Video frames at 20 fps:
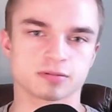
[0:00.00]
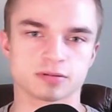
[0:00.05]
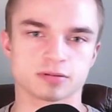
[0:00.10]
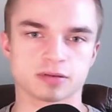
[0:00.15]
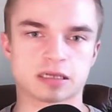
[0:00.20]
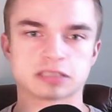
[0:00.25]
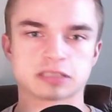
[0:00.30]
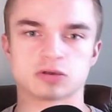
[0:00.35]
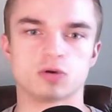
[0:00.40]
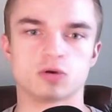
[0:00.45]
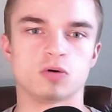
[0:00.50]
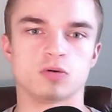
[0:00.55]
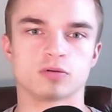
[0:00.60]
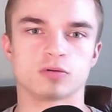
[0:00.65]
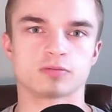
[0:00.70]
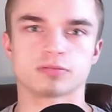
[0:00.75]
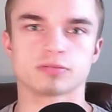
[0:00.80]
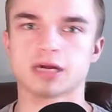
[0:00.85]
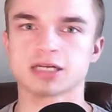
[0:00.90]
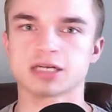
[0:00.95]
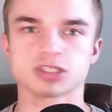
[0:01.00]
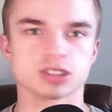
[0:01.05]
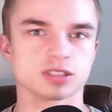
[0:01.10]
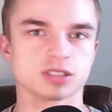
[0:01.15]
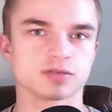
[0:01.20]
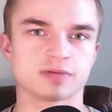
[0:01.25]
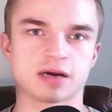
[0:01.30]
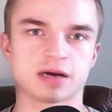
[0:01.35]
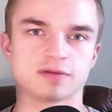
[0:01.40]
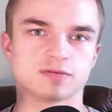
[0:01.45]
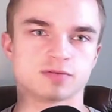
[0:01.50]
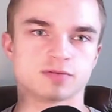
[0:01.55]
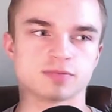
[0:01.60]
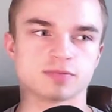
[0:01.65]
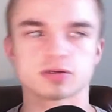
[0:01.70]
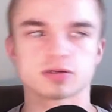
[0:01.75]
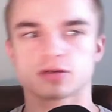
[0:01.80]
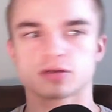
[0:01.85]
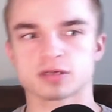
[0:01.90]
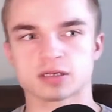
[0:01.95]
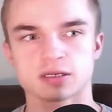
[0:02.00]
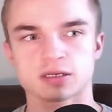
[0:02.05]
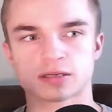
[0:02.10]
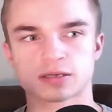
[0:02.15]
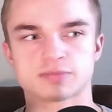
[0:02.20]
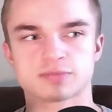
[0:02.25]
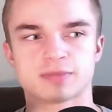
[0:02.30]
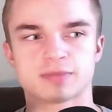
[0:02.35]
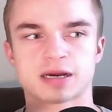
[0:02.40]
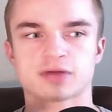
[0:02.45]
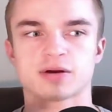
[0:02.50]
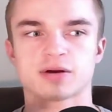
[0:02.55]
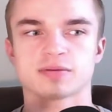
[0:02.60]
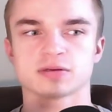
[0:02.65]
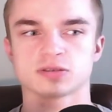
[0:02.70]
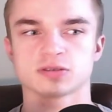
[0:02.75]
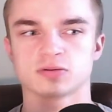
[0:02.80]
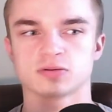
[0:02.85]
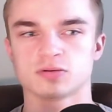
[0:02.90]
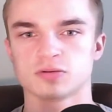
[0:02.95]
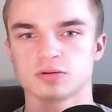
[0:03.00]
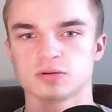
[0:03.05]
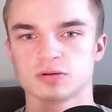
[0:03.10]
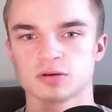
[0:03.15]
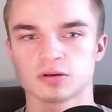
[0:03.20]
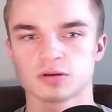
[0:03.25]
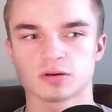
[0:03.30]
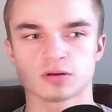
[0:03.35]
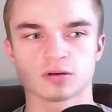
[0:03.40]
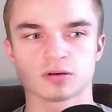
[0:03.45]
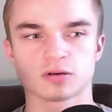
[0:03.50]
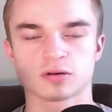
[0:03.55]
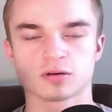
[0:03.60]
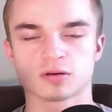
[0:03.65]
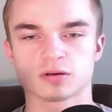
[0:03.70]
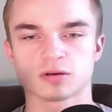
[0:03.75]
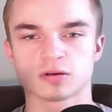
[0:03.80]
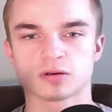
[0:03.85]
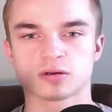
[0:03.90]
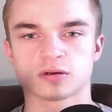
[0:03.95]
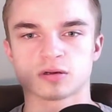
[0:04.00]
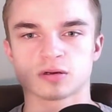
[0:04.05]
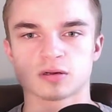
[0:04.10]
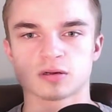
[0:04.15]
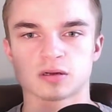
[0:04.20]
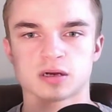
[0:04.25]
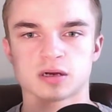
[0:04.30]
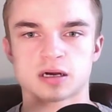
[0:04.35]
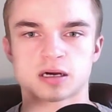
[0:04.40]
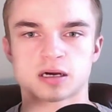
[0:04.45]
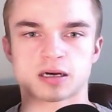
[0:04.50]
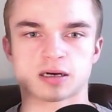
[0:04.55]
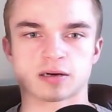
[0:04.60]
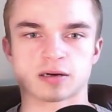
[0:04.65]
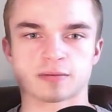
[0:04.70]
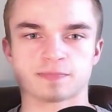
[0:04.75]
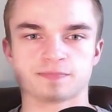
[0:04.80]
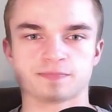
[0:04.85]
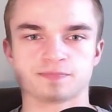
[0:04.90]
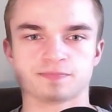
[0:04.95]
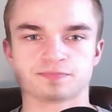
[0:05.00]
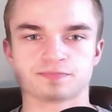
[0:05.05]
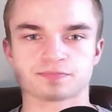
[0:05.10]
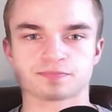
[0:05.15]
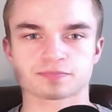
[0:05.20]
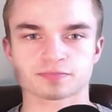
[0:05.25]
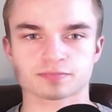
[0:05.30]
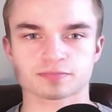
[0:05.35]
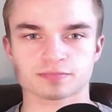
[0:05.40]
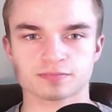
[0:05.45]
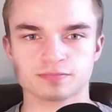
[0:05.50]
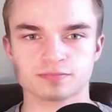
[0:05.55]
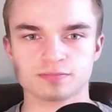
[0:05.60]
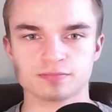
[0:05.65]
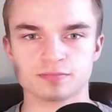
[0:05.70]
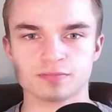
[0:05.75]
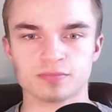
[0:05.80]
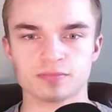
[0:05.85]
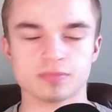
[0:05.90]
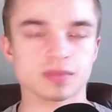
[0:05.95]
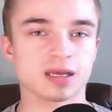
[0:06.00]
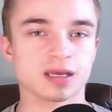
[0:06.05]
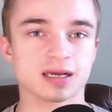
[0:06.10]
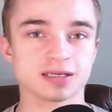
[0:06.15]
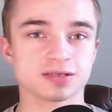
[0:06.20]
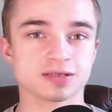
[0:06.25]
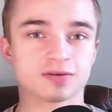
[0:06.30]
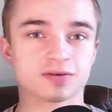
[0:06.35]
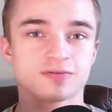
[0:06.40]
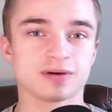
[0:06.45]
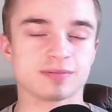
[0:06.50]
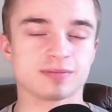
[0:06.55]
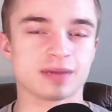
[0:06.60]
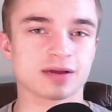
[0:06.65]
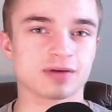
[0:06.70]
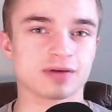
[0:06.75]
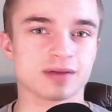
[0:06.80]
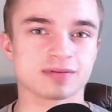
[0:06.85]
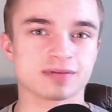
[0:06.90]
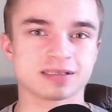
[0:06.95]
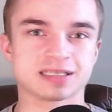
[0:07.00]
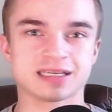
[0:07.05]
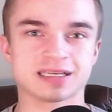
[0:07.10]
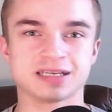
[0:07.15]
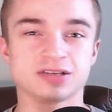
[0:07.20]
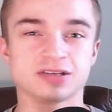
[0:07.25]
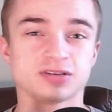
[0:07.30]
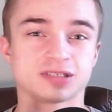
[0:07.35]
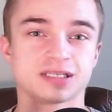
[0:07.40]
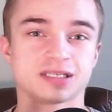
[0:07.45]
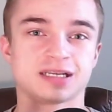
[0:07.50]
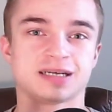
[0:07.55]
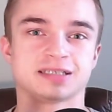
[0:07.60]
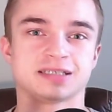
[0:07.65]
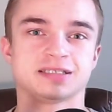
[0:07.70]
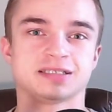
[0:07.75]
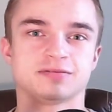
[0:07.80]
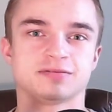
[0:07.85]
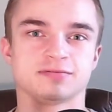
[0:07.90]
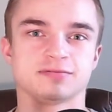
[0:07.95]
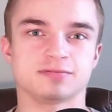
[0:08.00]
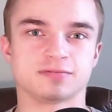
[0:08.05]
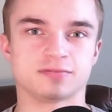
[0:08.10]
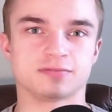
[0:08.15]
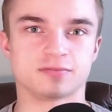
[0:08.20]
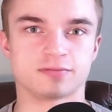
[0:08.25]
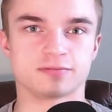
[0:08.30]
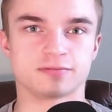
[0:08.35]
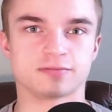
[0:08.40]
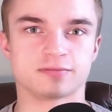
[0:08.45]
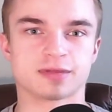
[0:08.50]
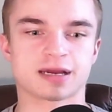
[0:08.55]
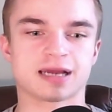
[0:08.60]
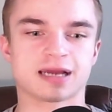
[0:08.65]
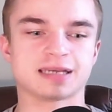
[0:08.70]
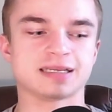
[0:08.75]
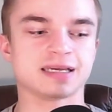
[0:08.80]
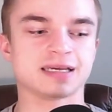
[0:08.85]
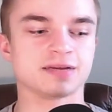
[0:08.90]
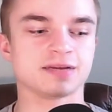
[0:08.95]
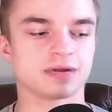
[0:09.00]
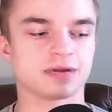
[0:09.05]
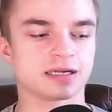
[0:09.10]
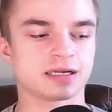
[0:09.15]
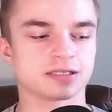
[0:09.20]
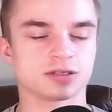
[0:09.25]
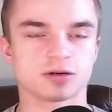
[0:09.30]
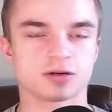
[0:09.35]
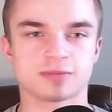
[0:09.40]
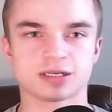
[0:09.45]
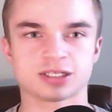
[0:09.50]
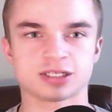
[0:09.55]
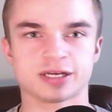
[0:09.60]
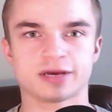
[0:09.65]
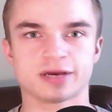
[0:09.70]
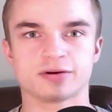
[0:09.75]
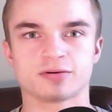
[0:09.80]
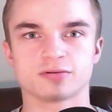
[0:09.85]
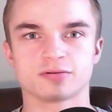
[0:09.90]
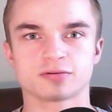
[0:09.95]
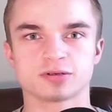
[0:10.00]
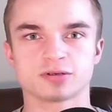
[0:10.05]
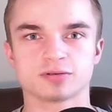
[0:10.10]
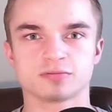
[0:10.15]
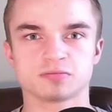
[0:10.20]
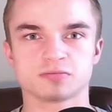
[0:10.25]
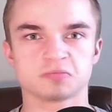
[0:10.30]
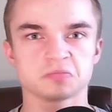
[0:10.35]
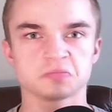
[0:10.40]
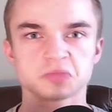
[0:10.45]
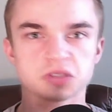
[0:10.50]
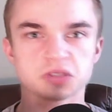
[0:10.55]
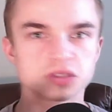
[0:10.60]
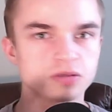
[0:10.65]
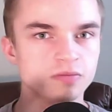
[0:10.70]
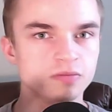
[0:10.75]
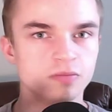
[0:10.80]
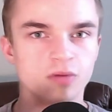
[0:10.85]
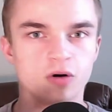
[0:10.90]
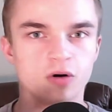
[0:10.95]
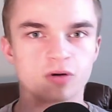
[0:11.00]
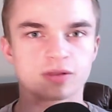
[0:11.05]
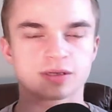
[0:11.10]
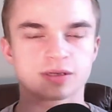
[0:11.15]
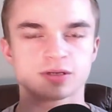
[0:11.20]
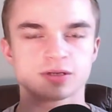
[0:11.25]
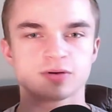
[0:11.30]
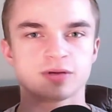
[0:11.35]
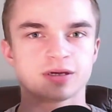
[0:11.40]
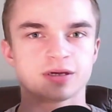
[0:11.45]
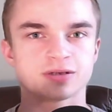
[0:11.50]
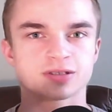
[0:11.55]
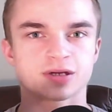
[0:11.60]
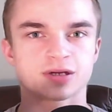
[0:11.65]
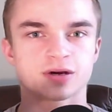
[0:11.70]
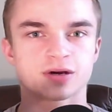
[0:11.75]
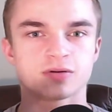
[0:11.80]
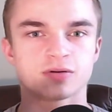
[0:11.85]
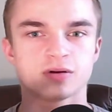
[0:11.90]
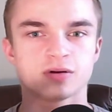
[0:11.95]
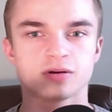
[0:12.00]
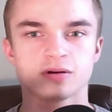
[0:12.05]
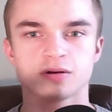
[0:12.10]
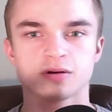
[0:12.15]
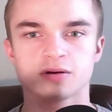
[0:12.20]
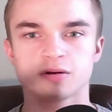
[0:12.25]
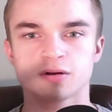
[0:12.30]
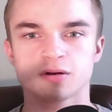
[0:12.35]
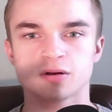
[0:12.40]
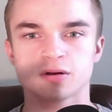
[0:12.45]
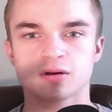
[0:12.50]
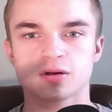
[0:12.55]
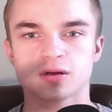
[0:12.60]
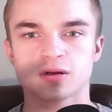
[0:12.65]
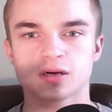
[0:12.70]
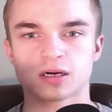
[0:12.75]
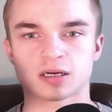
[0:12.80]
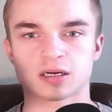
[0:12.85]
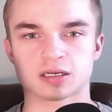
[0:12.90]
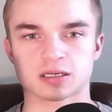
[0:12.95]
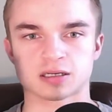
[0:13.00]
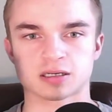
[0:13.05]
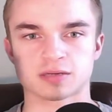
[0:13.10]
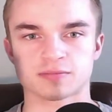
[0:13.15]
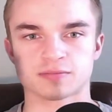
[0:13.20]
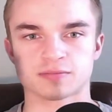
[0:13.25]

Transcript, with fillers: as a whole, not just survival, but Minecraft as a whole. I just don't find Minecraft as interesting as it, like I did when I started my channel more than 2 years ago. I